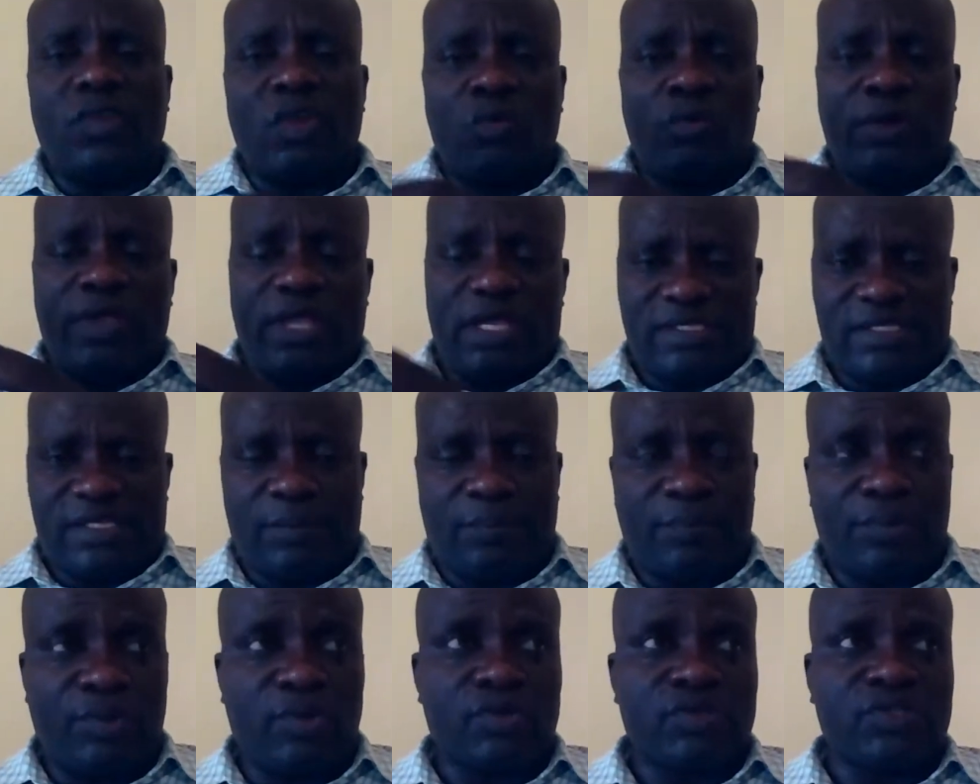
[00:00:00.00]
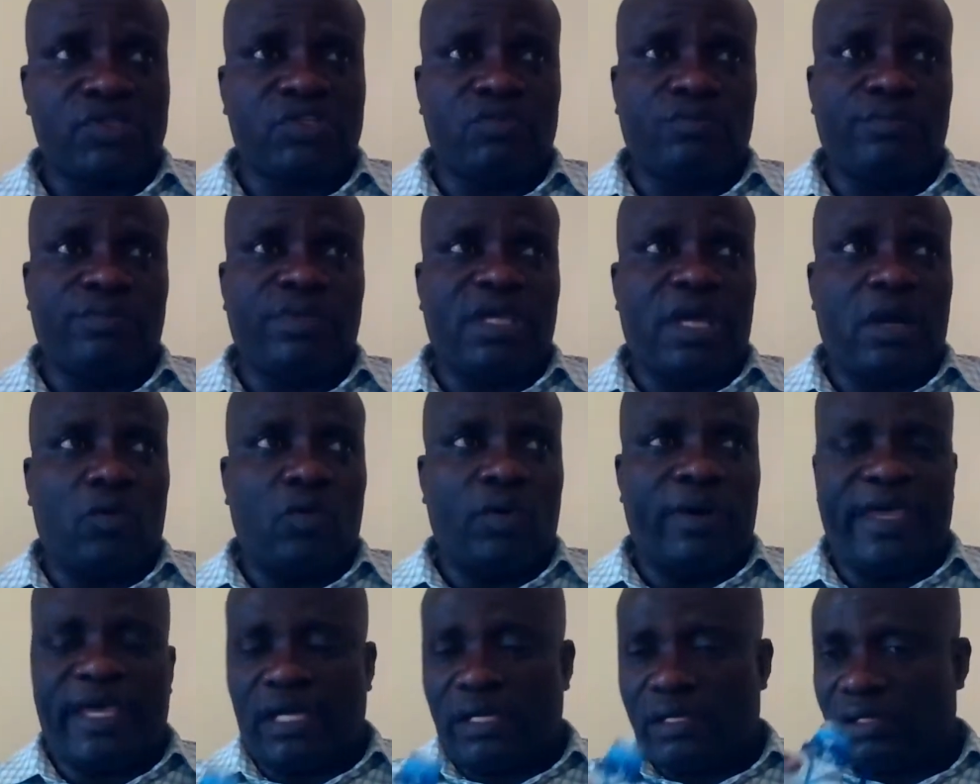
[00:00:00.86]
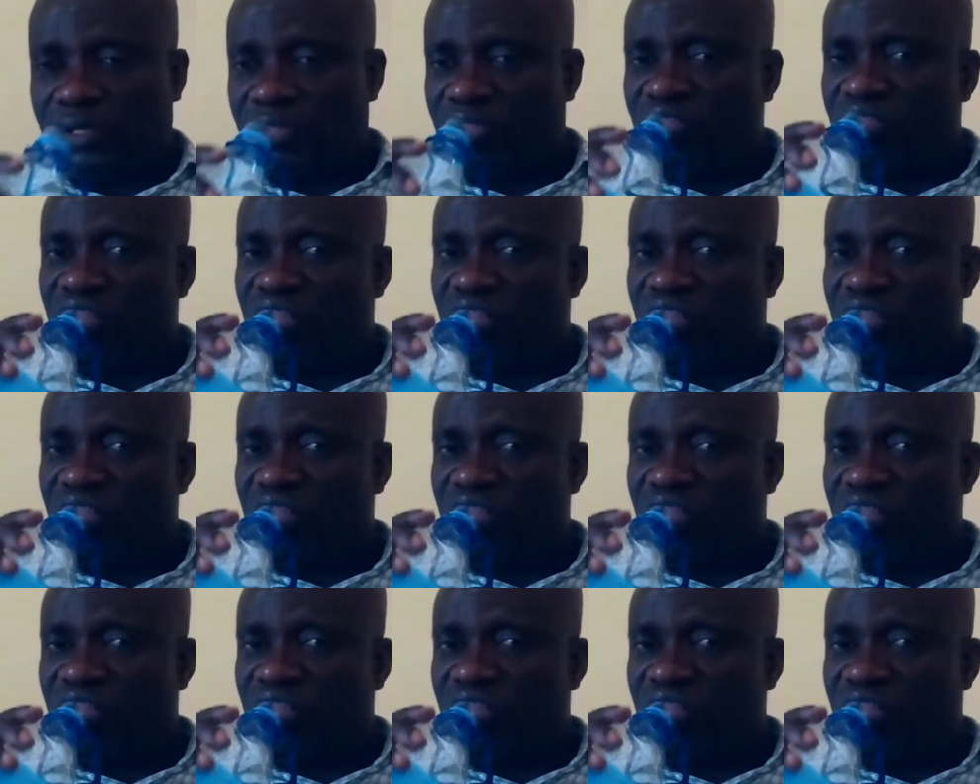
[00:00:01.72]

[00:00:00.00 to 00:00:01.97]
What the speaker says: we are supposed to be aware.